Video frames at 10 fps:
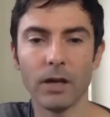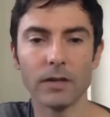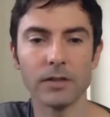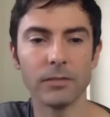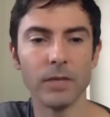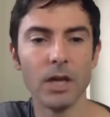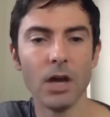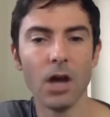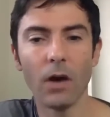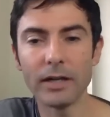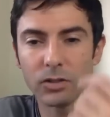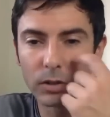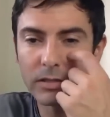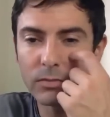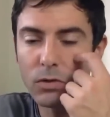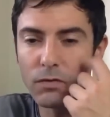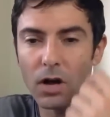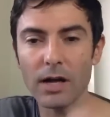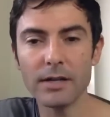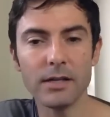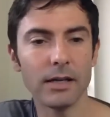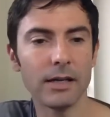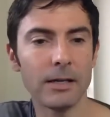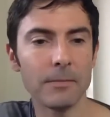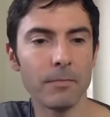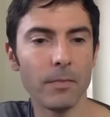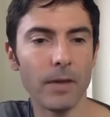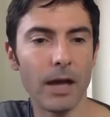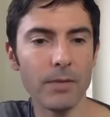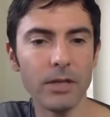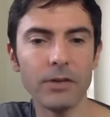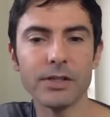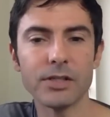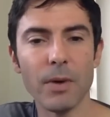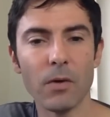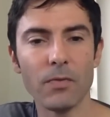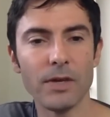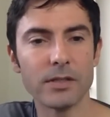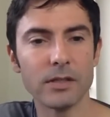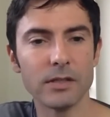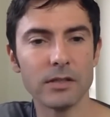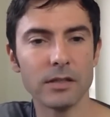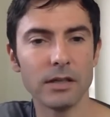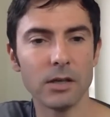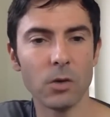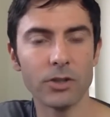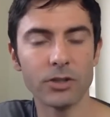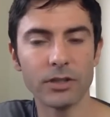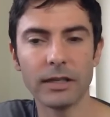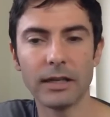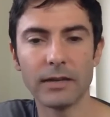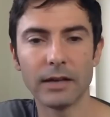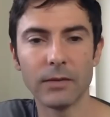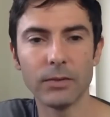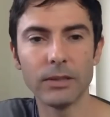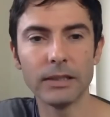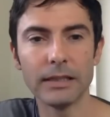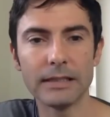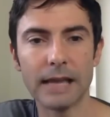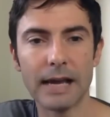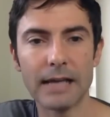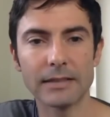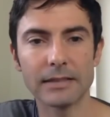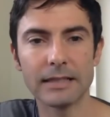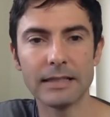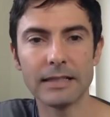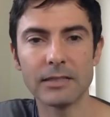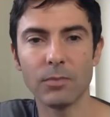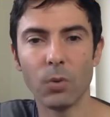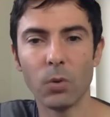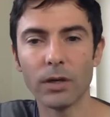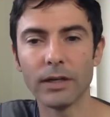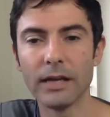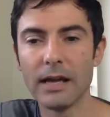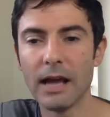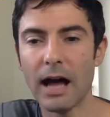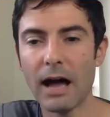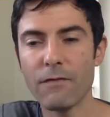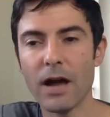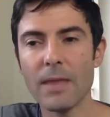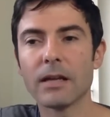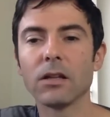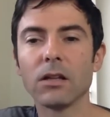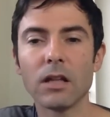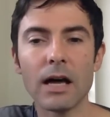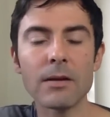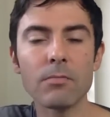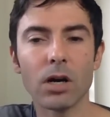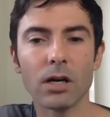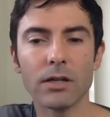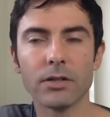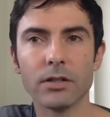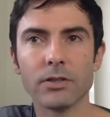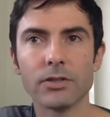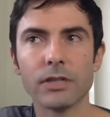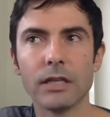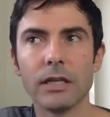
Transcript: awesome. All right, so let's move on. I'm curious about this. This is a question that I really like to ask because I think it's important. I find that a lot of marketers